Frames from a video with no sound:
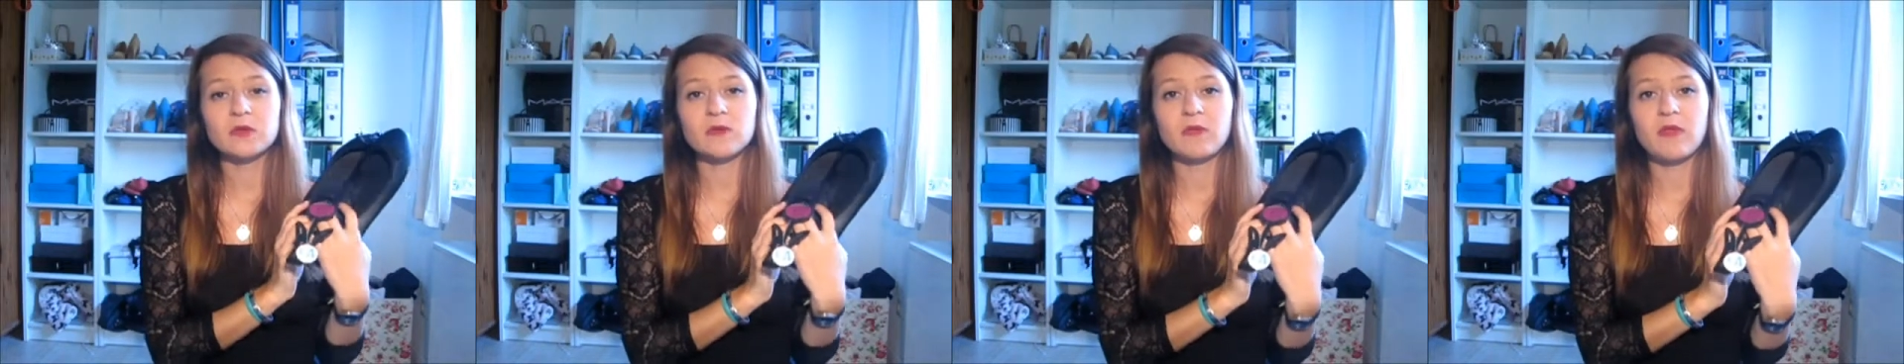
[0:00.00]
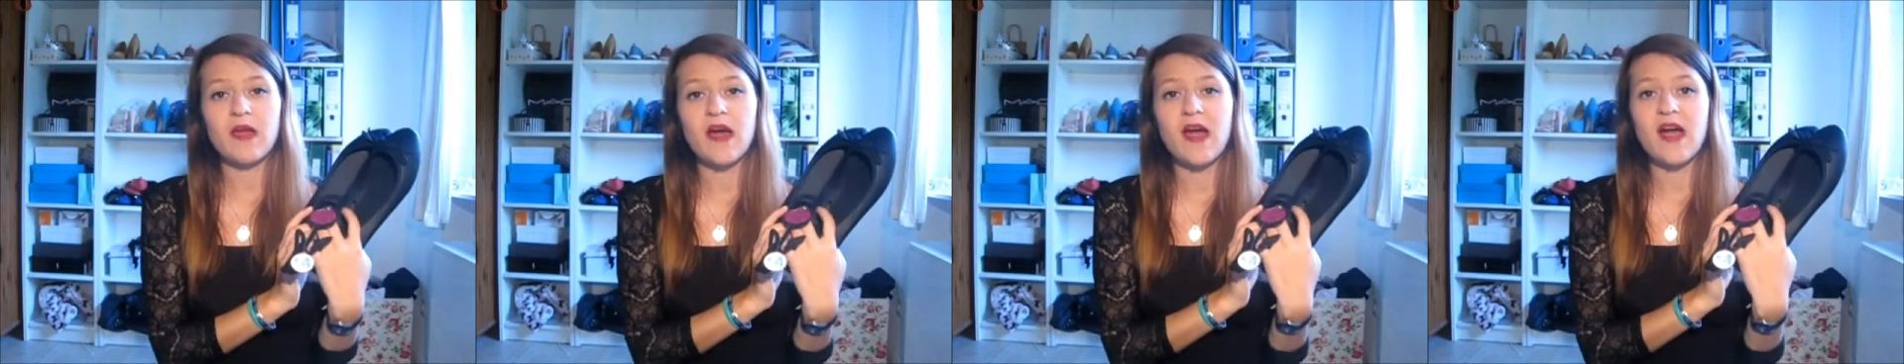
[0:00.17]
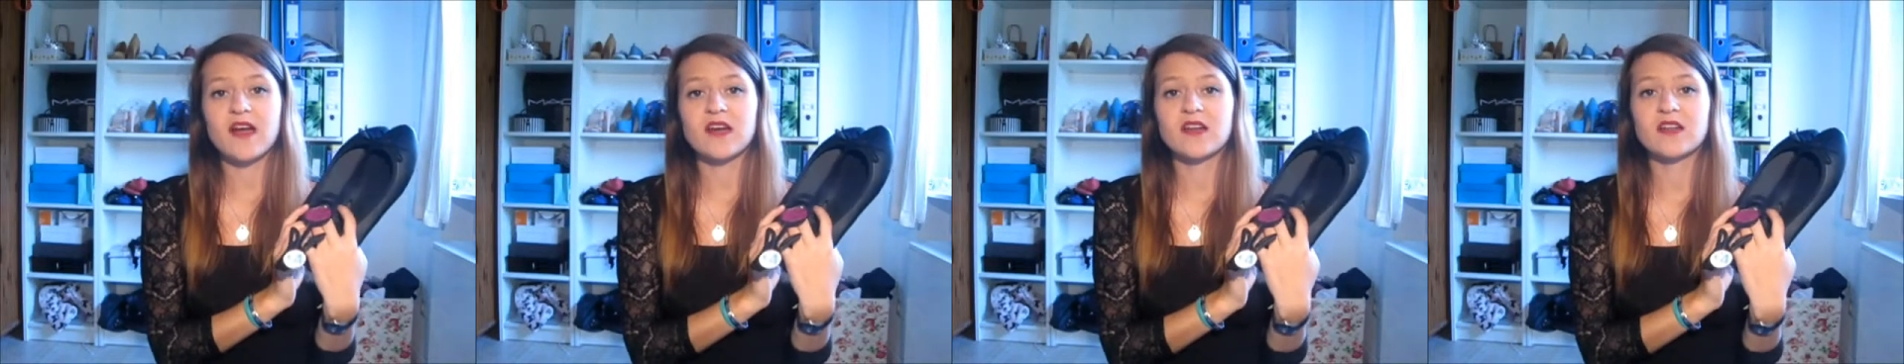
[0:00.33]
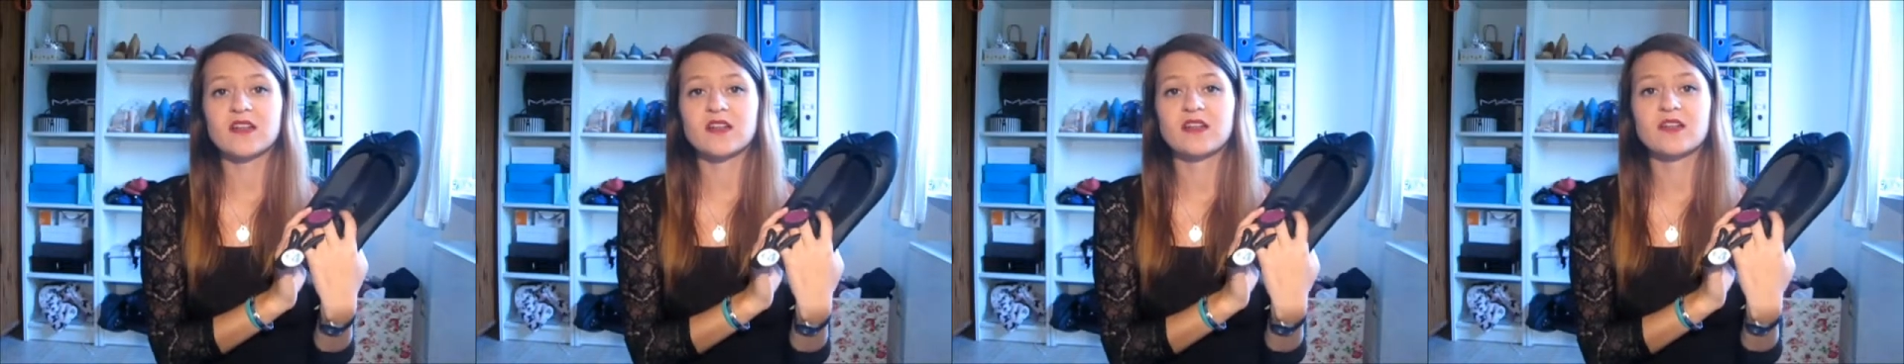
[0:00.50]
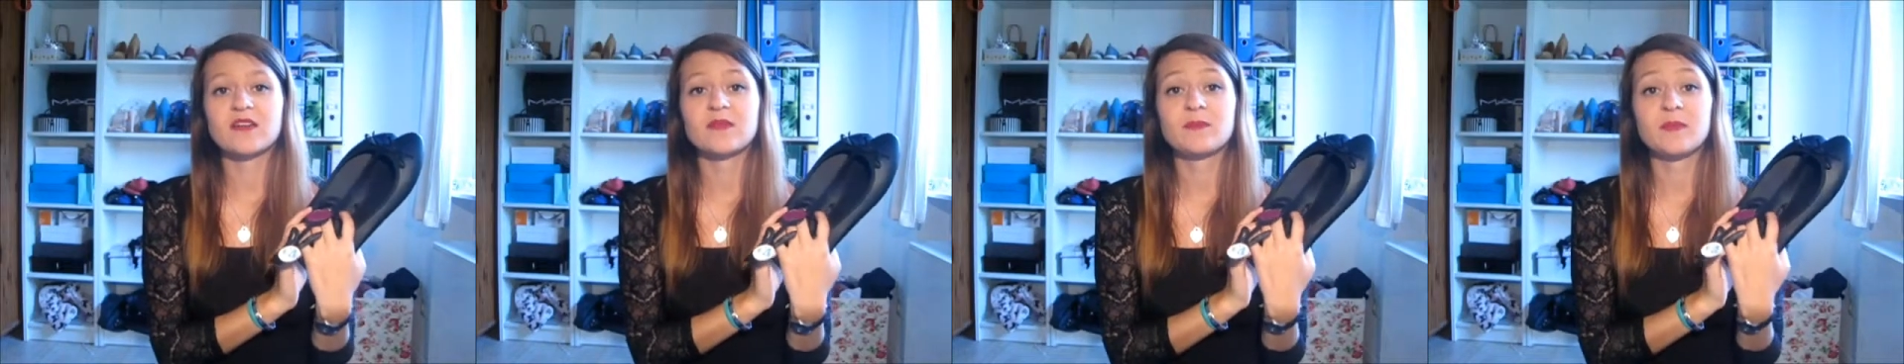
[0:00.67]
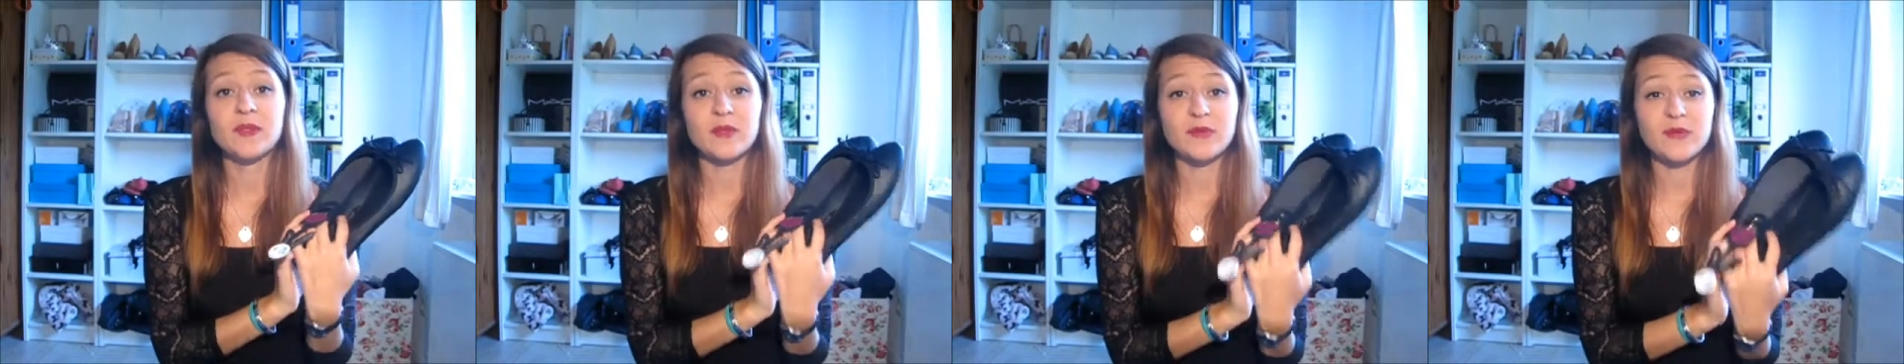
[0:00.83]
black
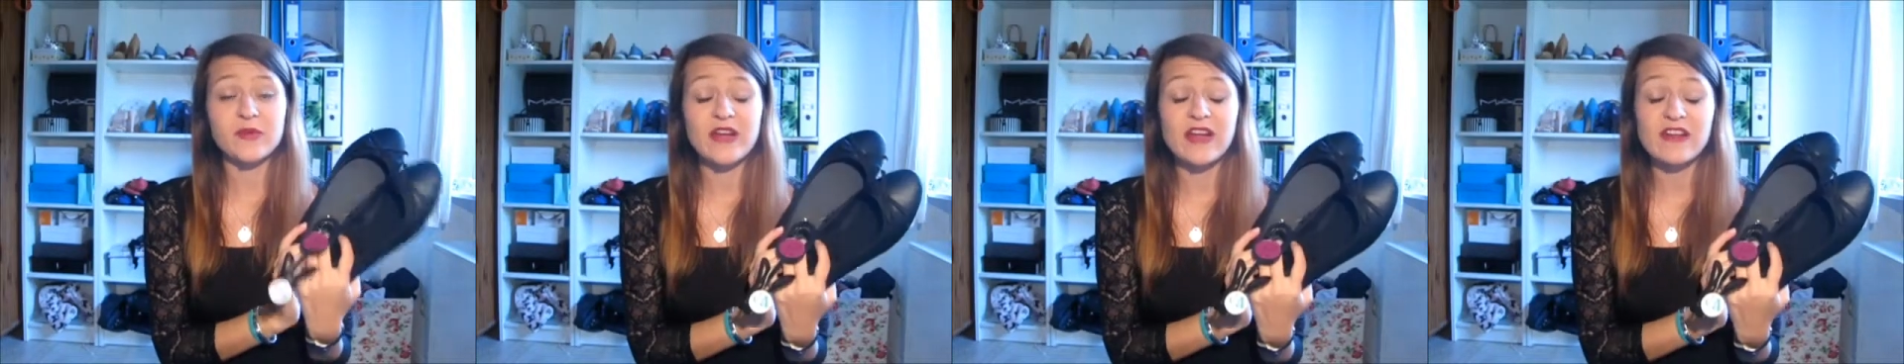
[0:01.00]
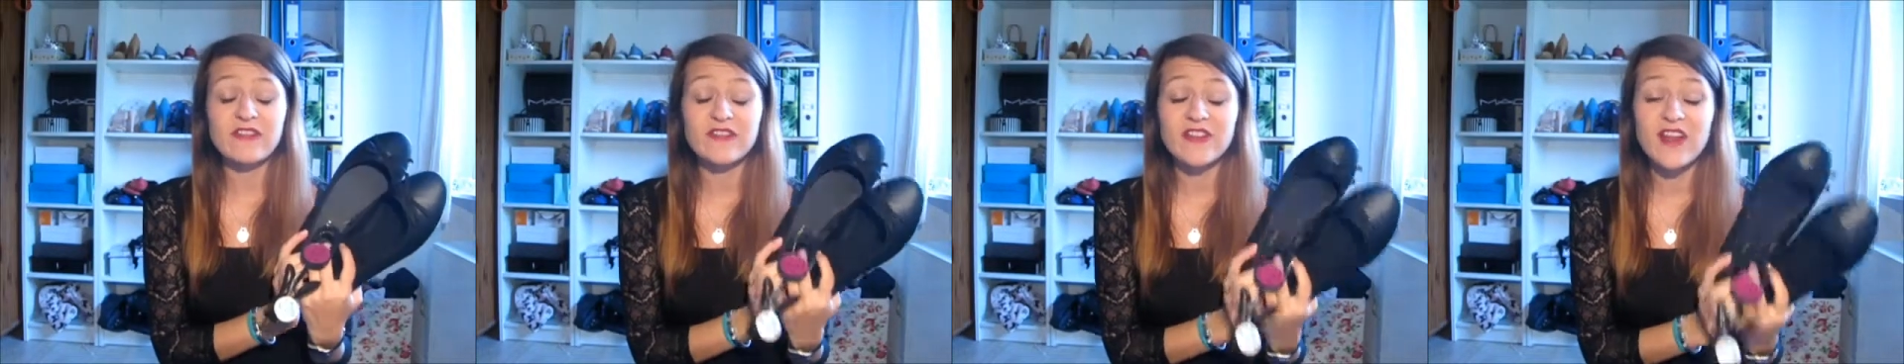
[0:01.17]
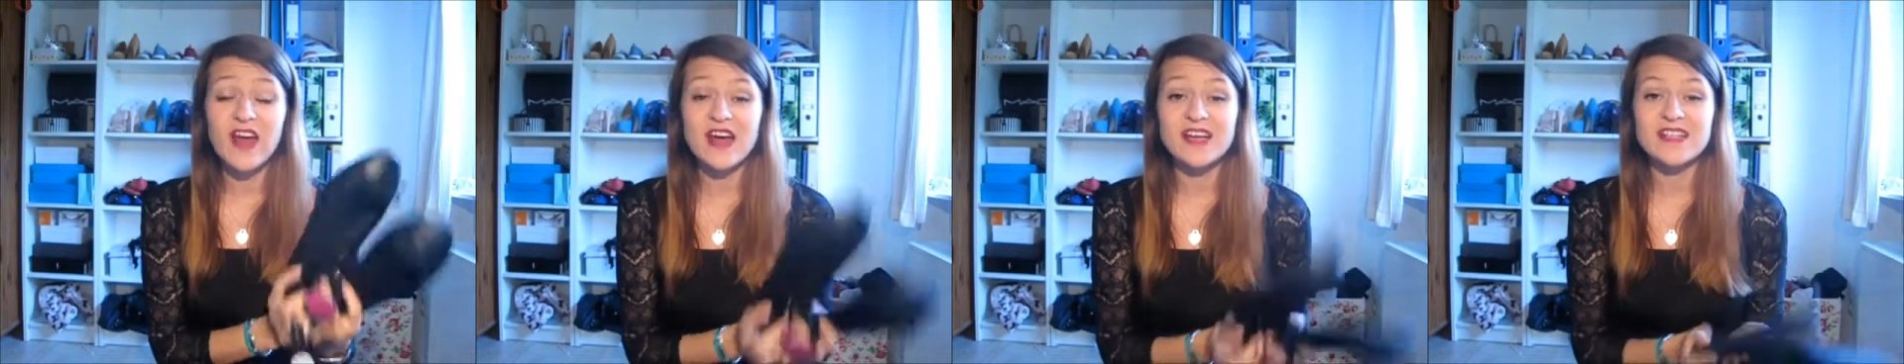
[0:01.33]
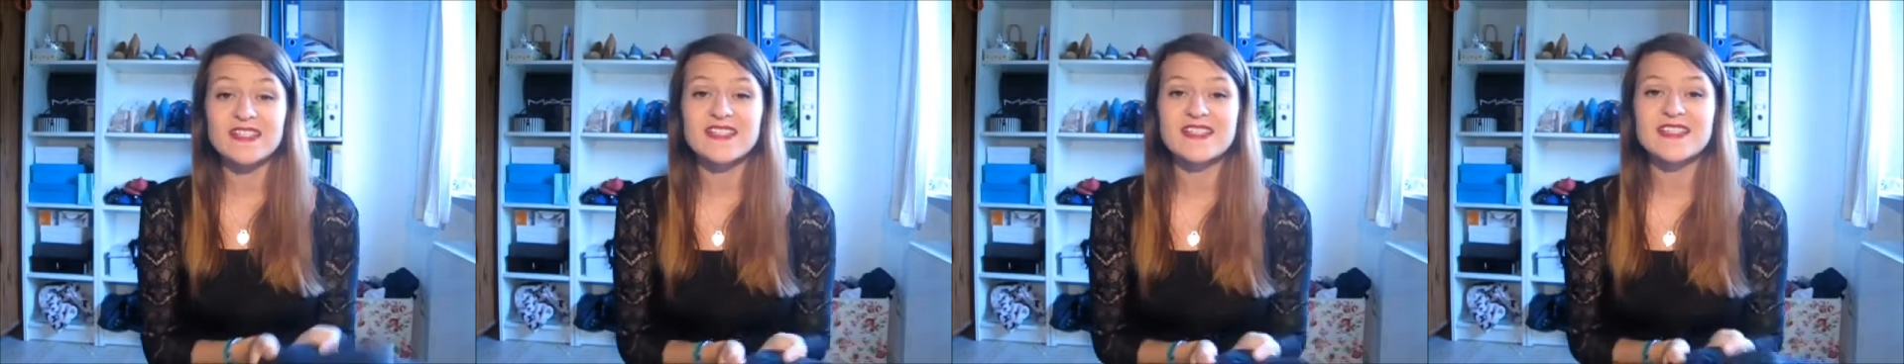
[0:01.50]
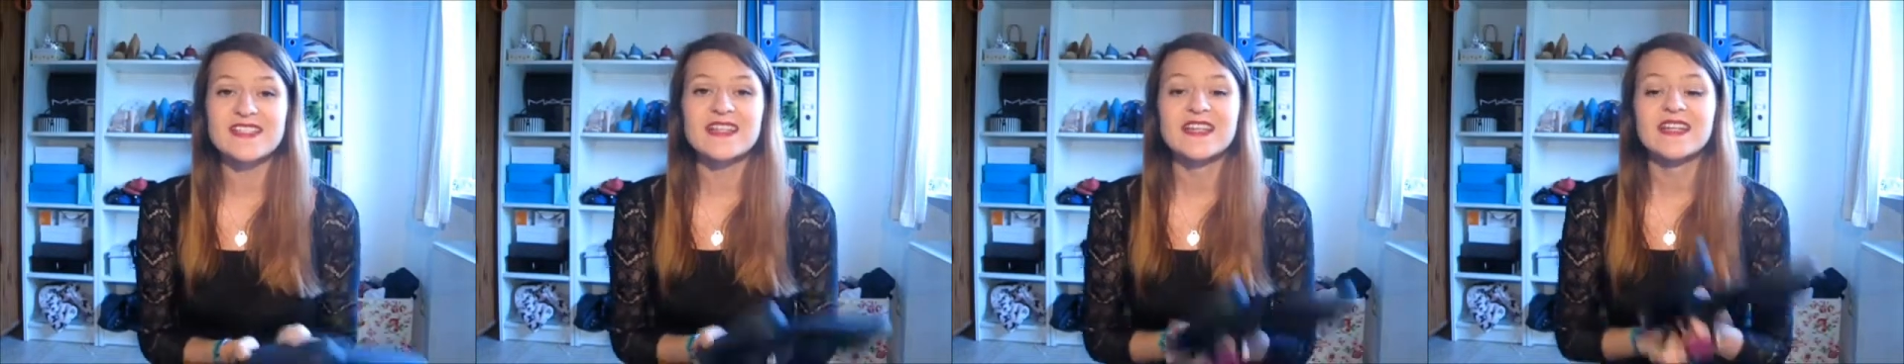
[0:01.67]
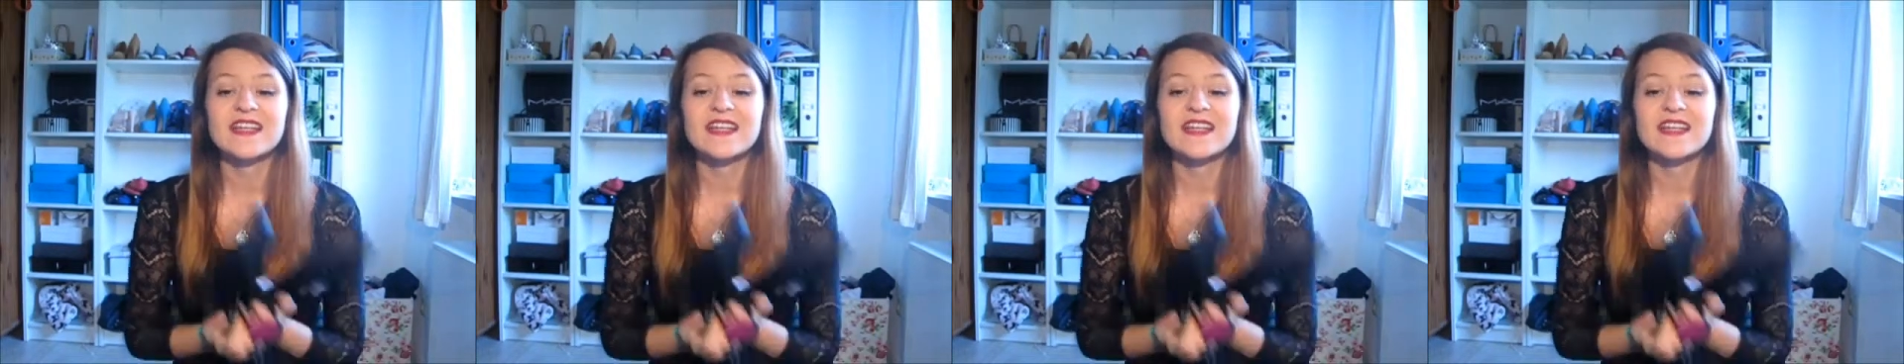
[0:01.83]
ballerina flats,